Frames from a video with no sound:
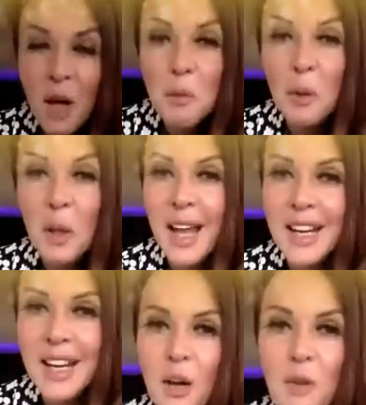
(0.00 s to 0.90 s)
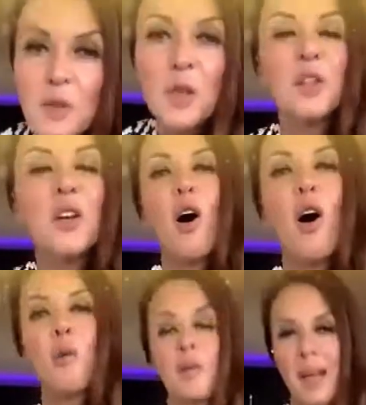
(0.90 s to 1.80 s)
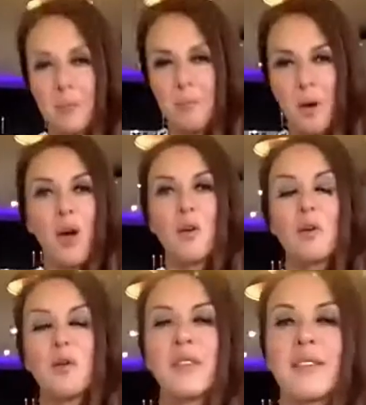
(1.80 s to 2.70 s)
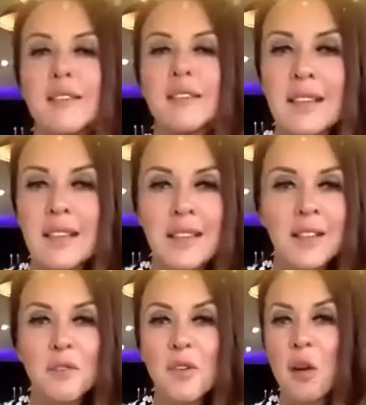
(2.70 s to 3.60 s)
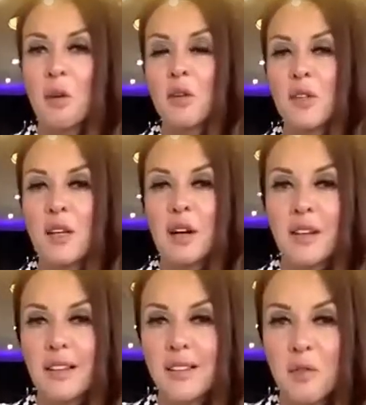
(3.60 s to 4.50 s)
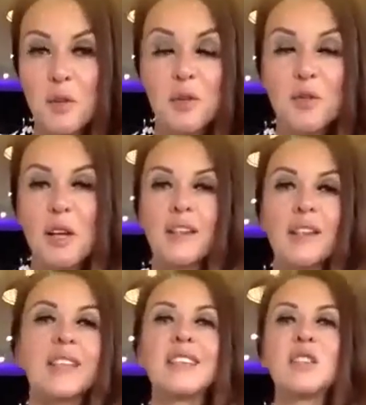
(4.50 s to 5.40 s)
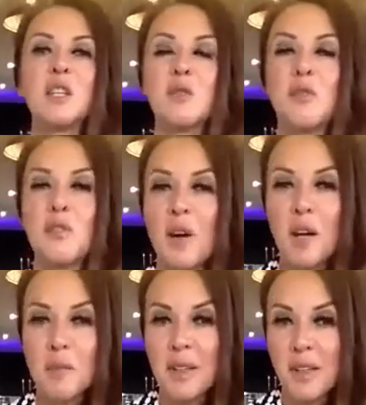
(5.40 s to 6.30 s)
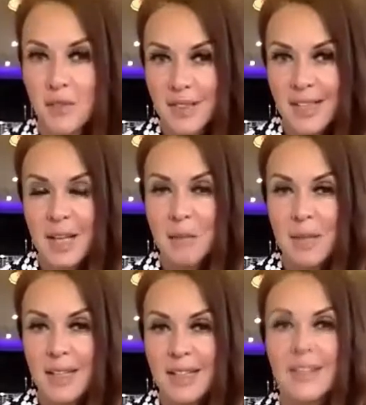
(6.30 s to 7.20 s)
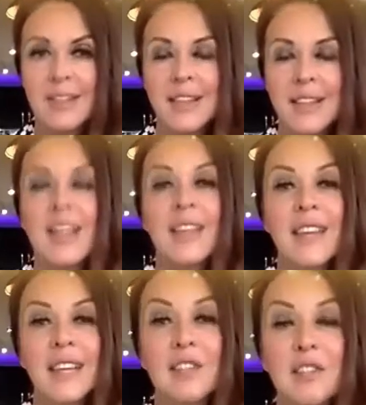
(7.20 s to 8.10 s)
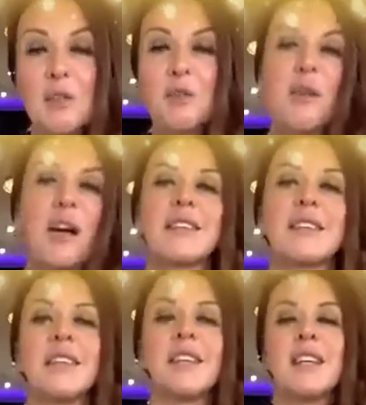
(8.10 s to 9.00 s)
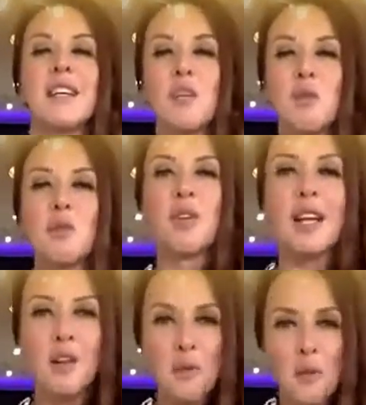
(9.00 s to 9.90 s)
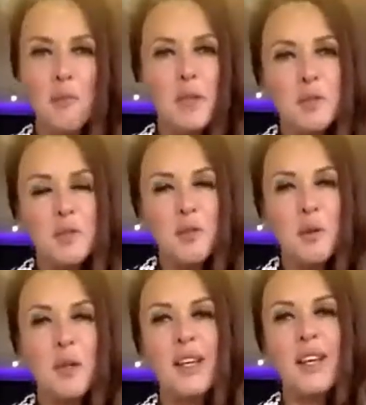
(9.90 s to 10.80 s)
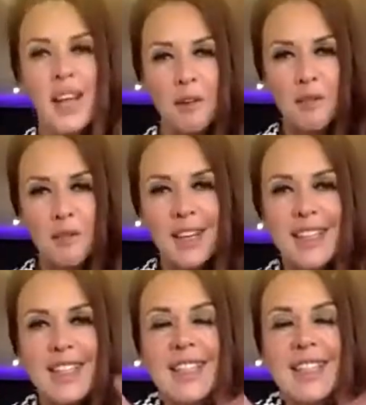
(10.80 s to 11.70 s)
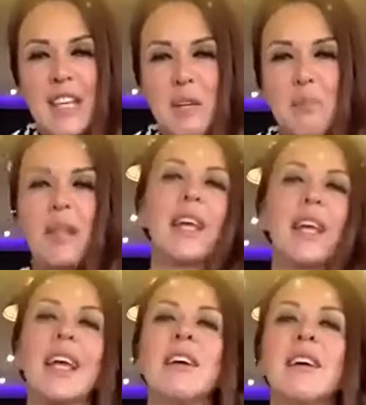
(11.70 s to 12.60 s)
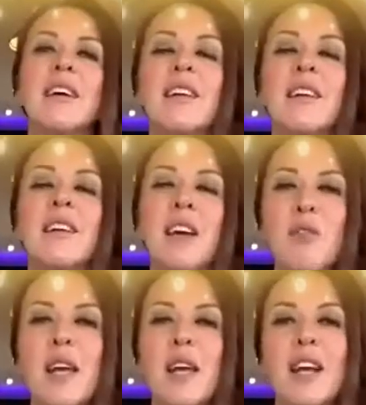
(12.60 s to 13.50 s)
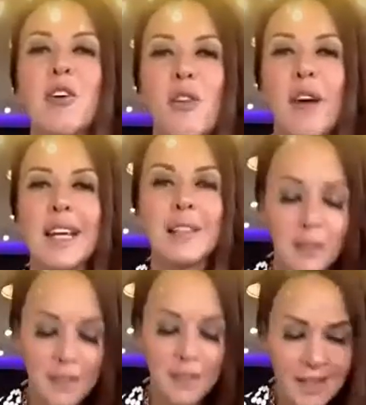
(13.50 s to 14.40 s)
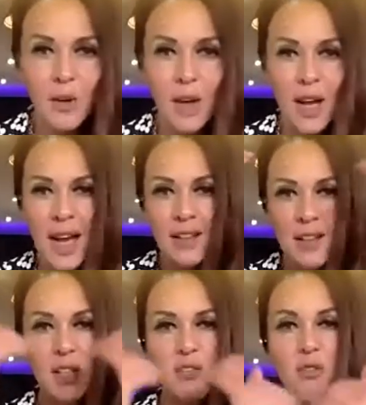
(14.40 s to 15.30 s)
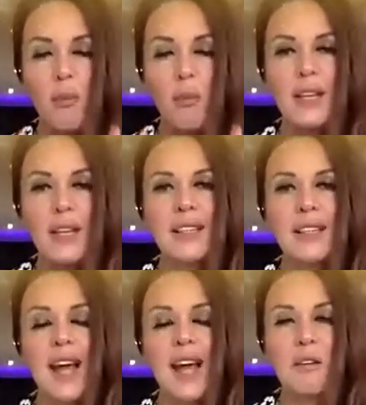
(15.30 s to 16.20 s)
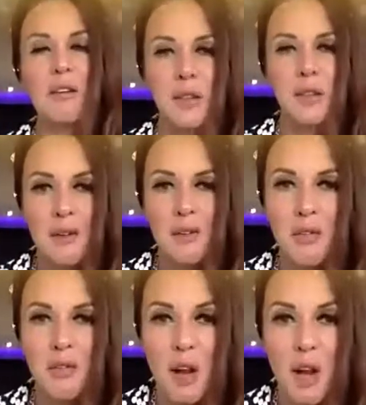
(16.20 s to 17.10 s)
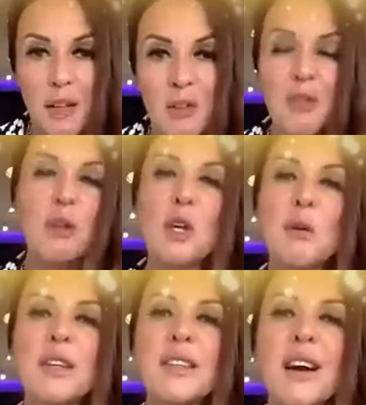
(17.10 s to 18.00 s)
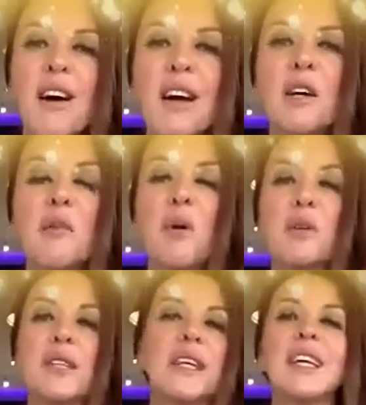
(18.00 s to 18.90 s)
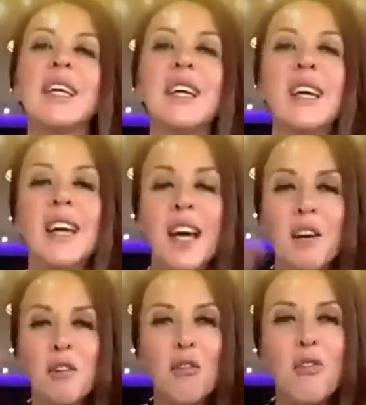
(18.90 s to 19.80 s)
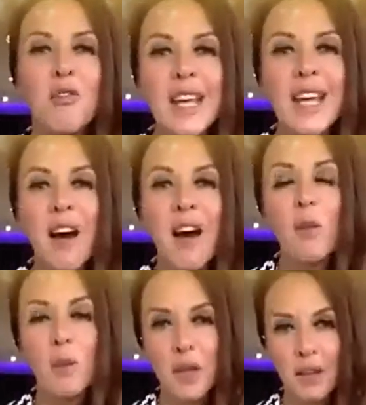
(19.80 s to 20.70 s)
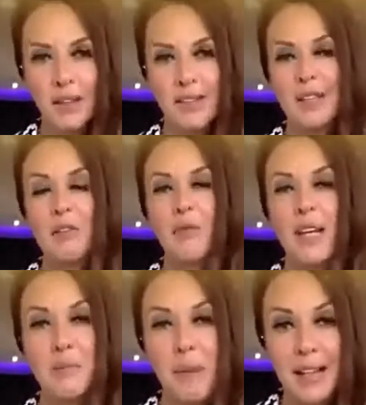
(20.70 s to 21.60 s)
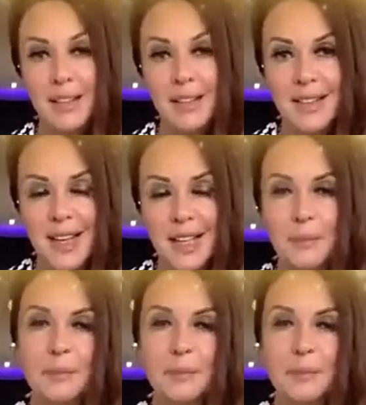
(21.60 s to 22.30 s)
will let go. You can hold that pose for as long as you like. So if you feel like you need to do it for 5 minutes, for 10 minutes, then do that. And you'll feel a beautiful kind of a deepening, like you're feeling cradled. And that's your energy dropping down, flowing through your entire body and re-harmonizing, rebalancing.